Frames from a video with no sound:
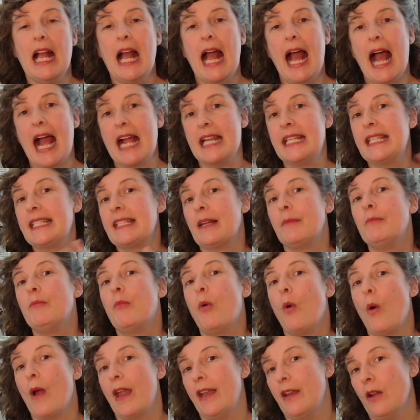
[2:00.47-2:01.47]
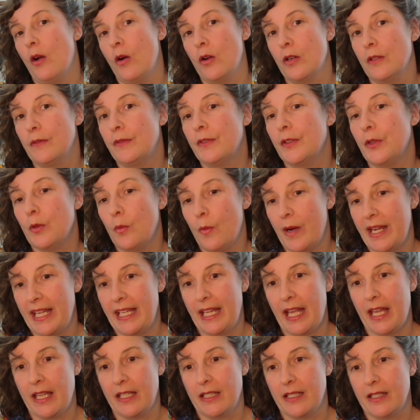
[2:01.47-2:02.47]
at some point over the
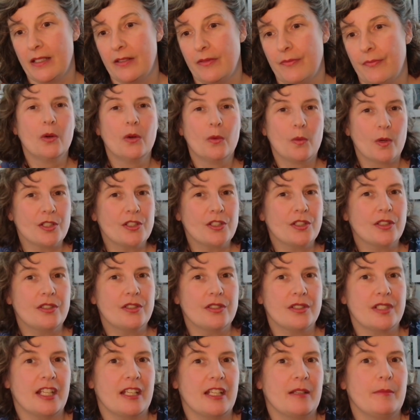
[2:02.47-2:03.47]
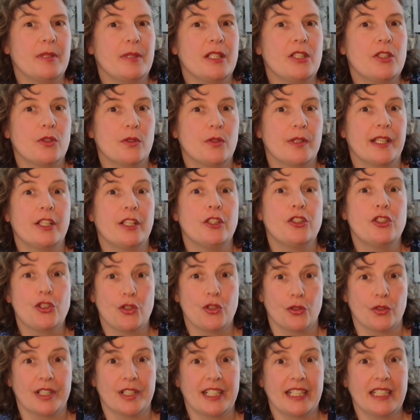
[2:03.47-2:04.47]
weekend. What should your team be doing
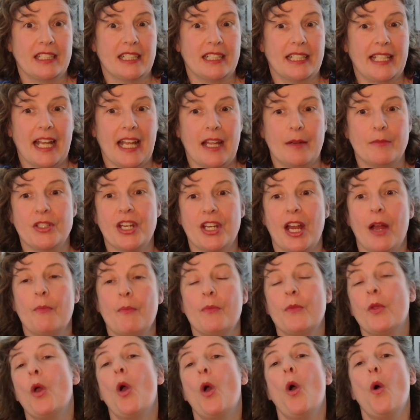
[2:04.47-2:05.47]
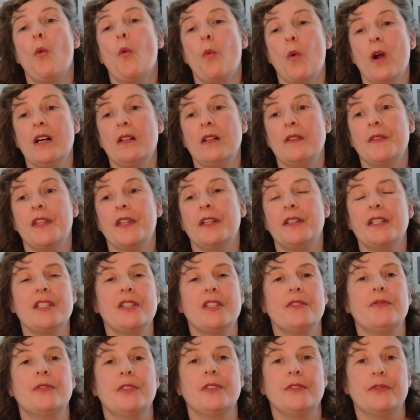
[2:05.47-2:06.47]
during the game jam? Well, there are
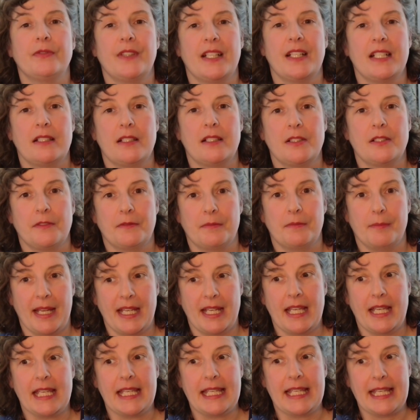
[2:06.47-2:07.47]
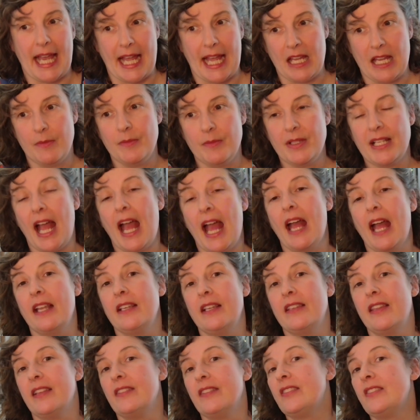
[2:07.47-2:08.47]
different phases of making games
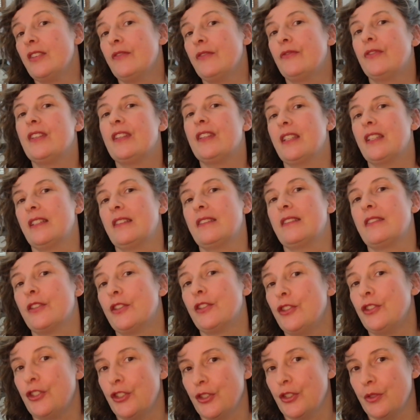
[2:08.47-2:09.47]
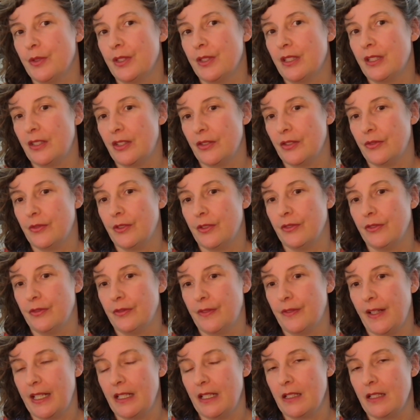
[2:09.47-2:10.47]
and there's different things that are due at the different
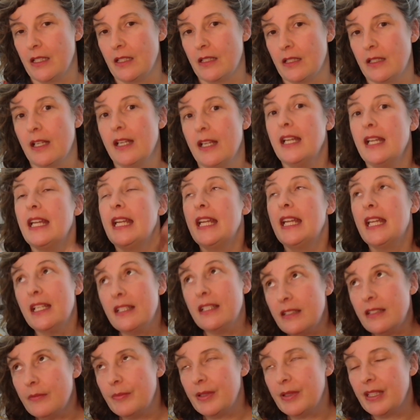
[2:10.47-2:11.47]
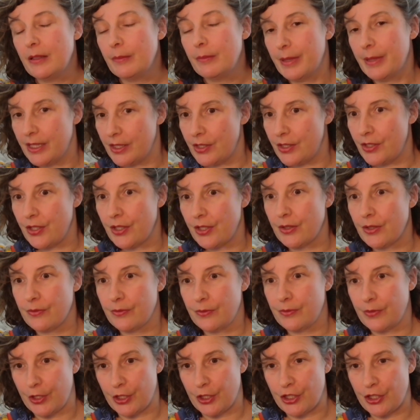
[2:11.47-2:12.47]
phases. Here's the big picture
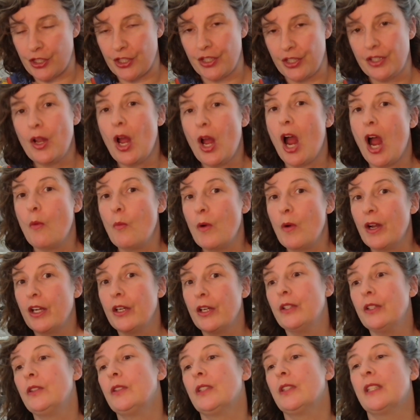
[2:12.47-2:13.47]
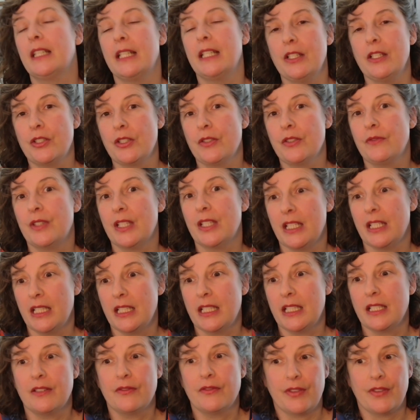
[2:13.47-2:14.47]
version, and we're going to look at each of
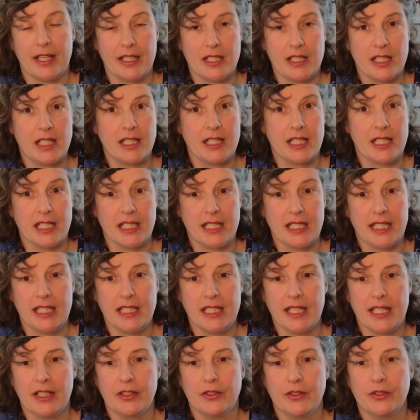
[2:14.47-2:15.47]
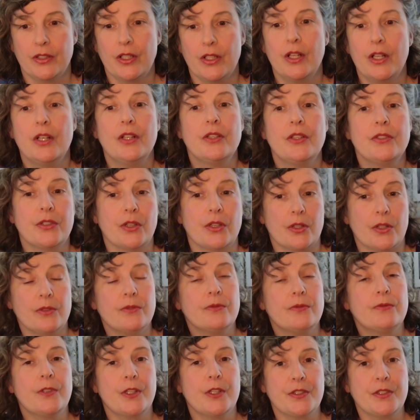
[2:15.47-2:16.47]
these phases in detail. So
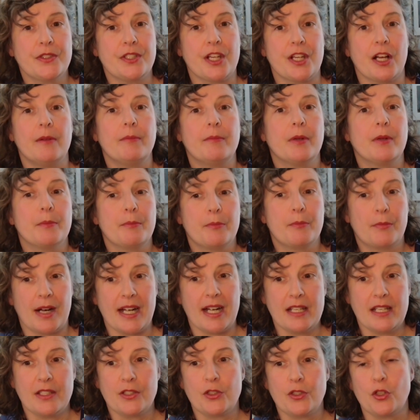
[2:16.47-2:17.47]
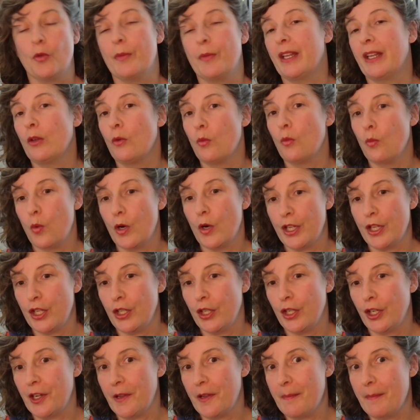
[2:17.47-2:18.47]
first up, brainstorming. What are you
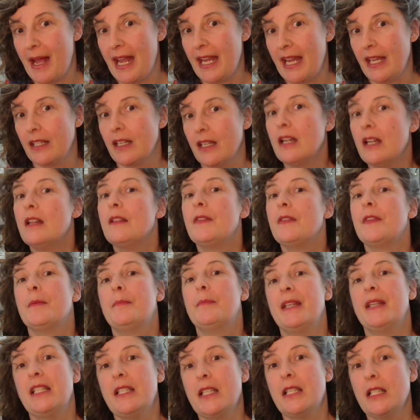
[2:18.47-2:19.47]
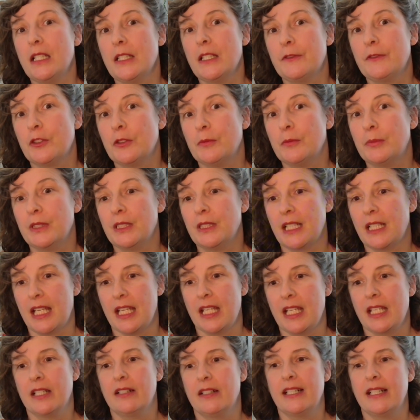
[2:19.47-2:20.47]
going to make? The big deliverable
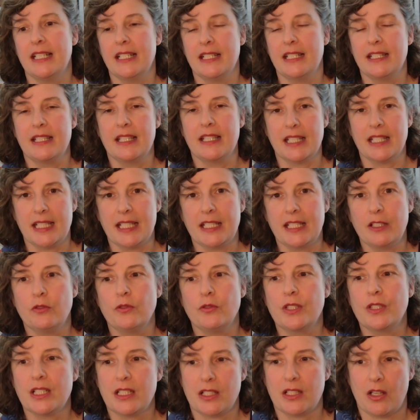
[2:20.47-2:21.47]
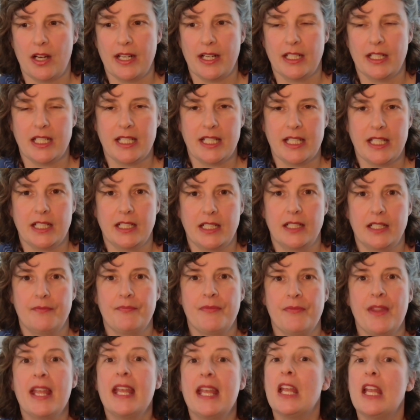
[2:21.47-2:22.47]
here is the single design idea.
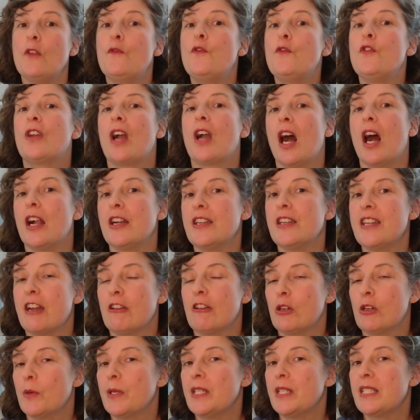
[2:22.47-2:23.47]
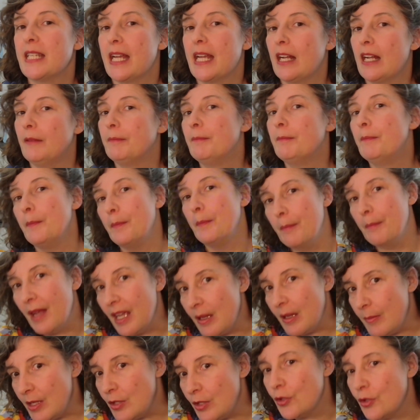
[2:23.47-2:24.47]
If you can't narrow it down,
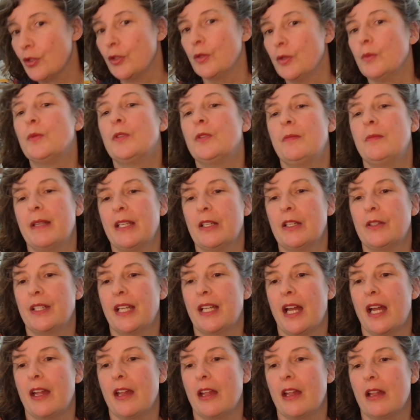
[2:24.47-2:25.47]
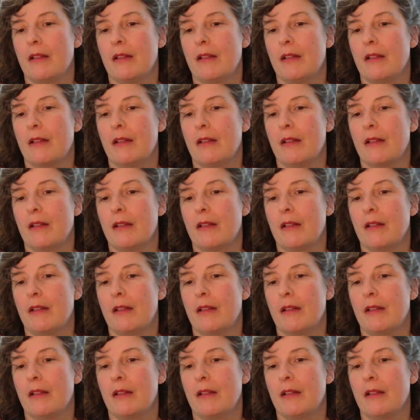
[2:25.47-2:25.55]
maybe 2 would be okay.